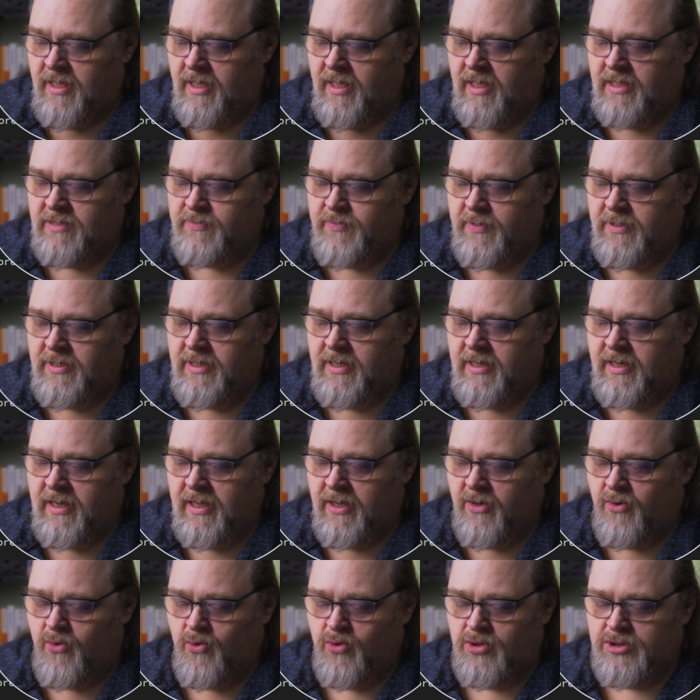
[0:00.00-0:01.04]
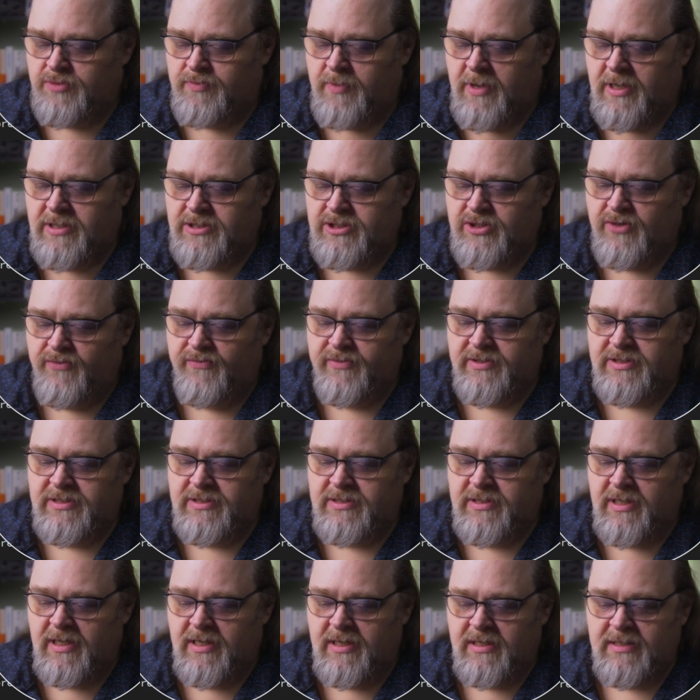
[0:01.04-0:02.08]
A S P dot net Core S P A
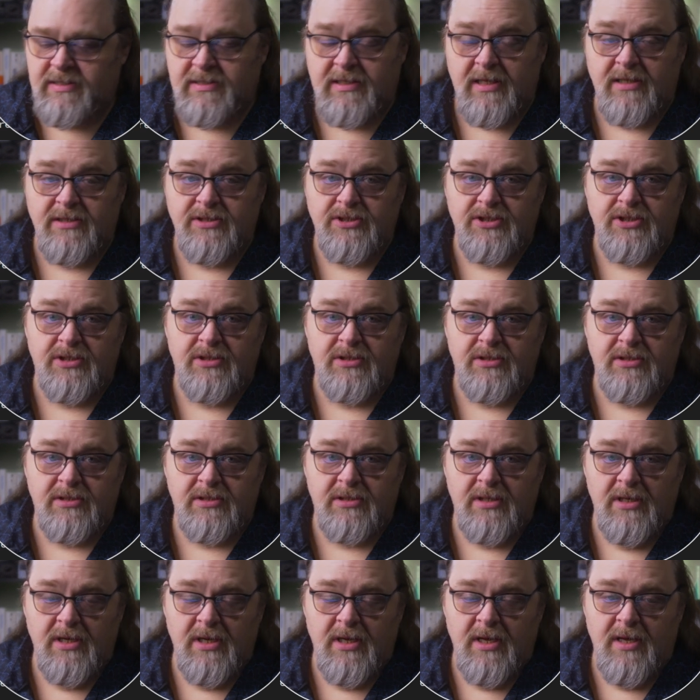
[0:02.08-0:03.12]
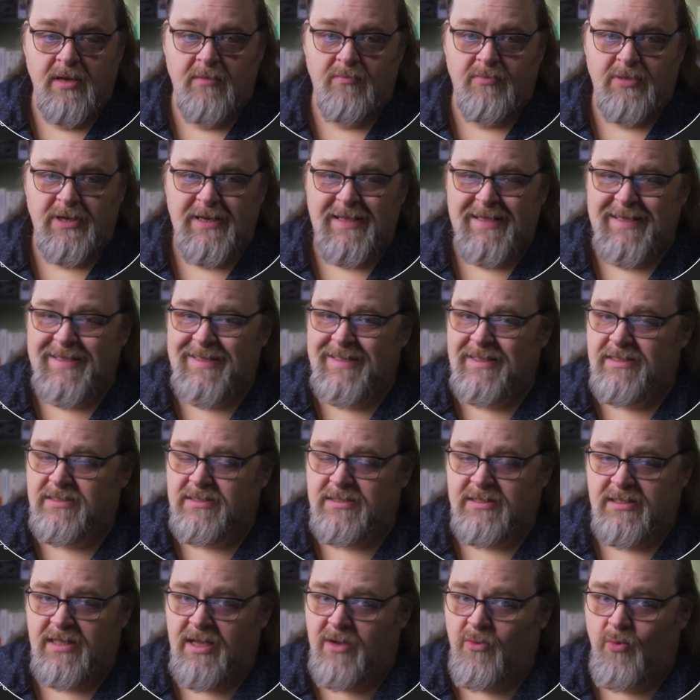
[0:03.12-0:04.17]
services extensions, but
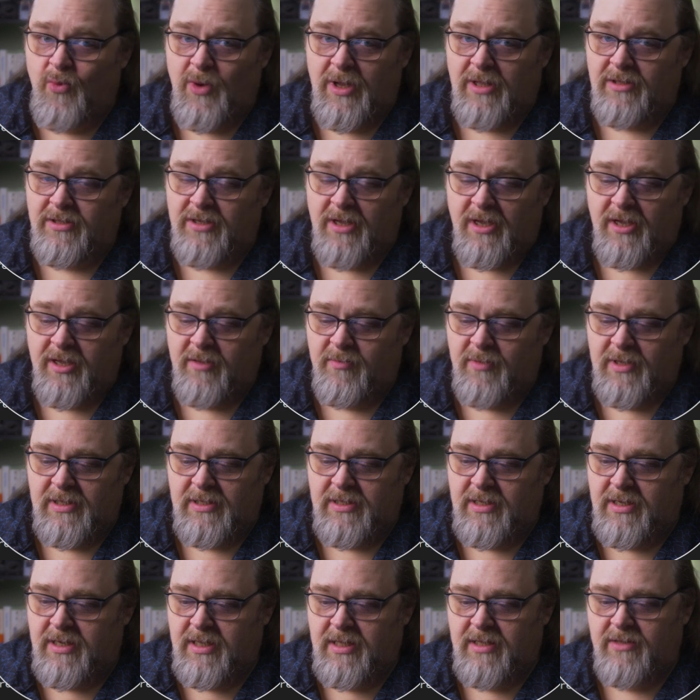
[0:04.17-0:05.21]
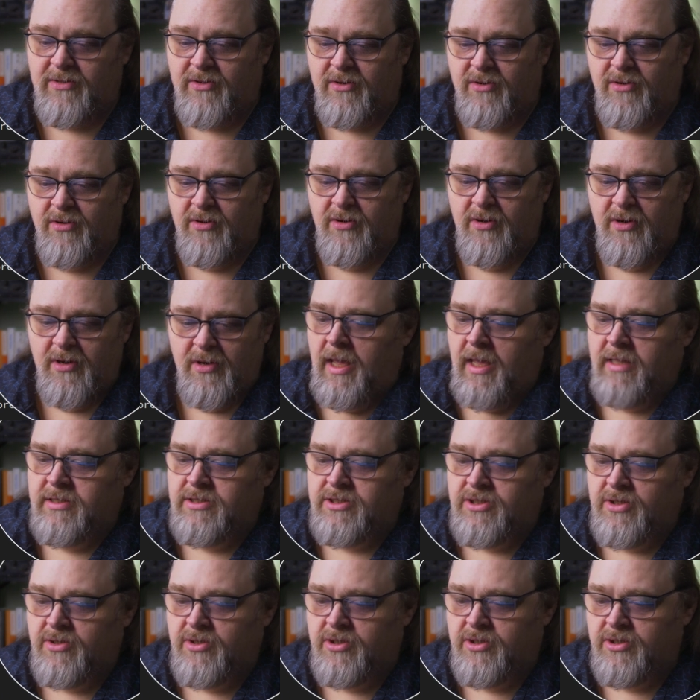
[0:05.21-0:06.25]
it's not well documented either. And
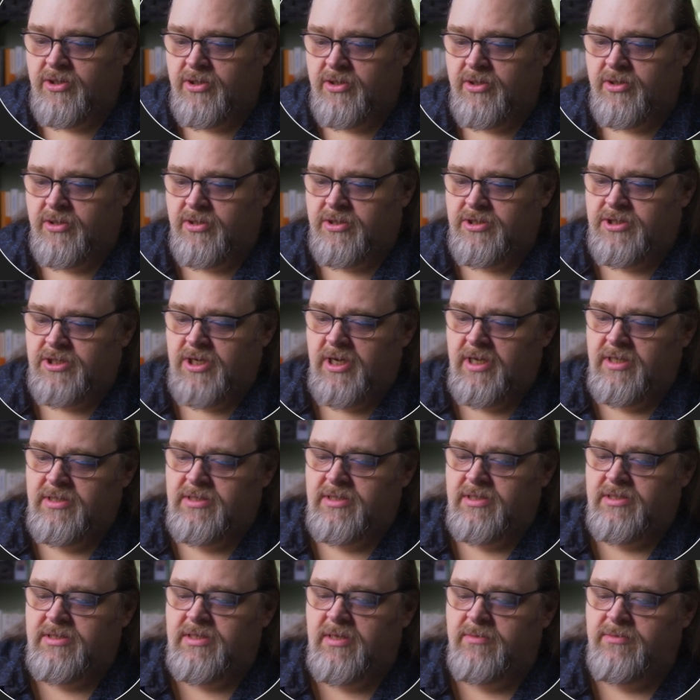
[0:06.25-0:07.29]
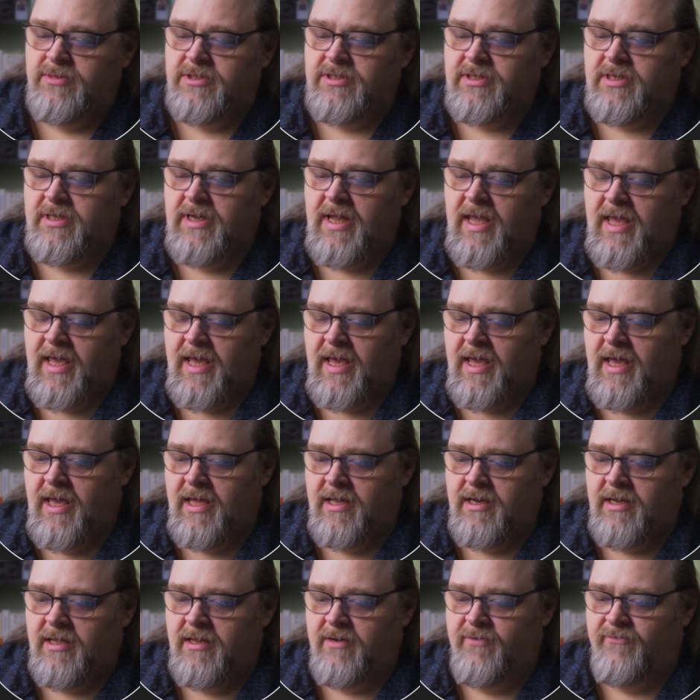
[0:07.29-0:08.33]
so to change this, I'm just going to
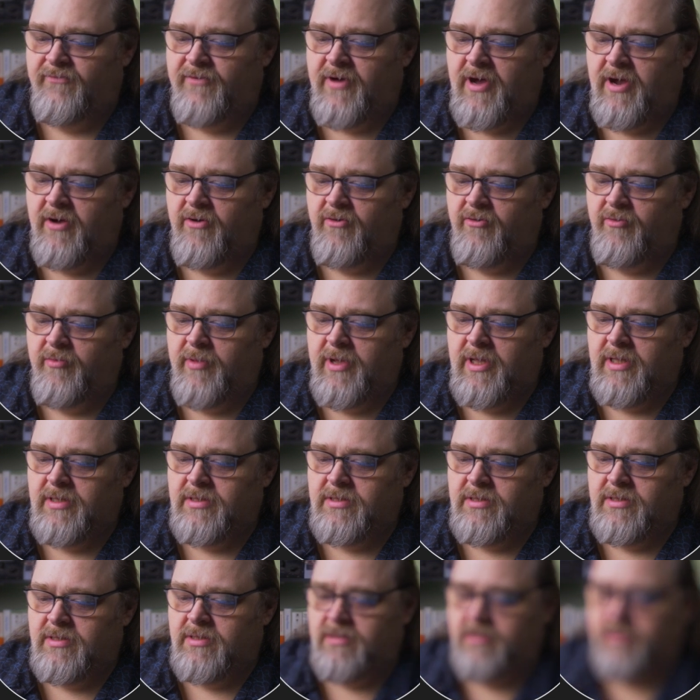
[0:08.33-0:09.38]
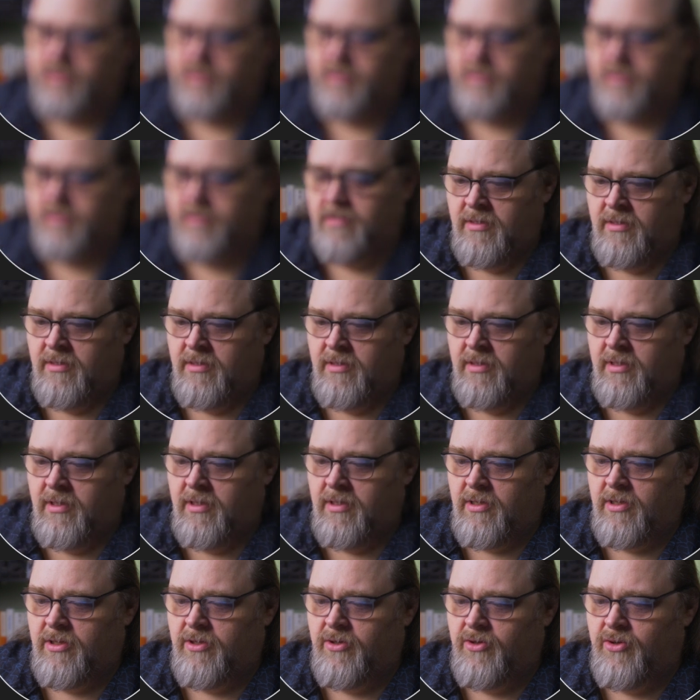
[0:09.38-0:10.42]
add environment
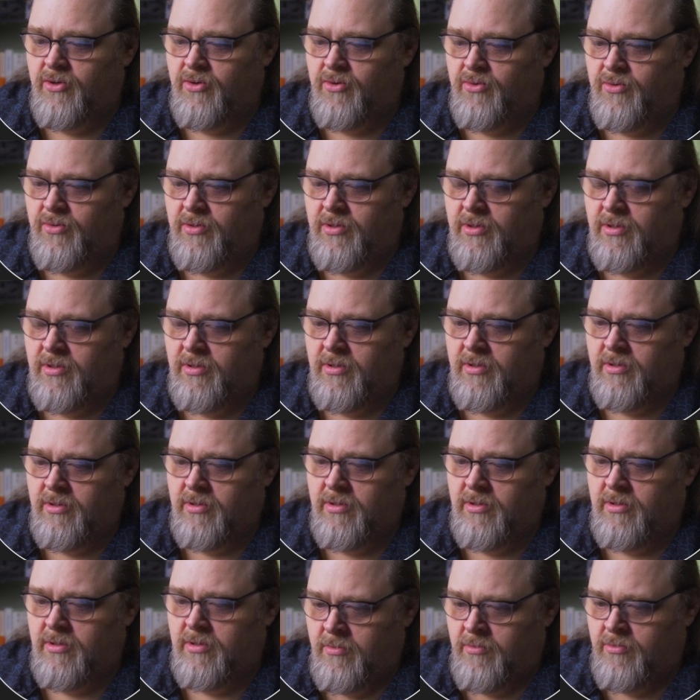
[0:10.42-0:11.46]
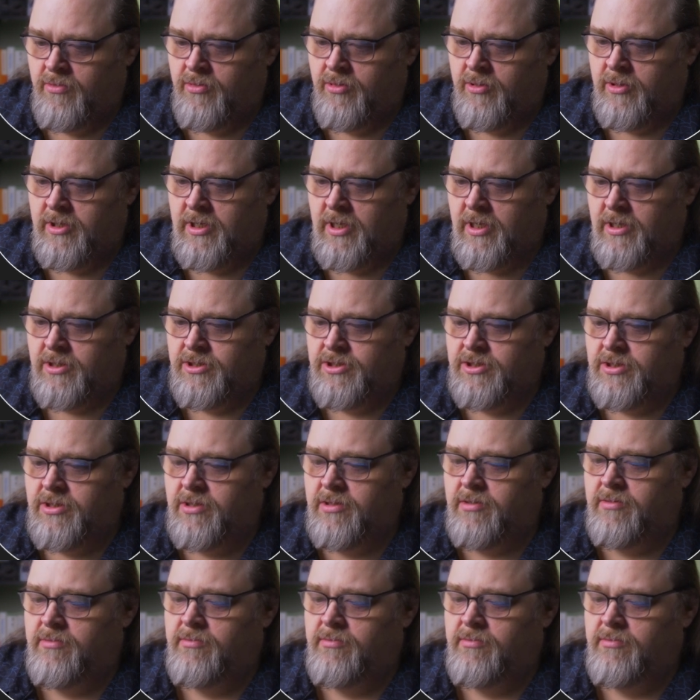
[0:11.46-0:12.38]
include production.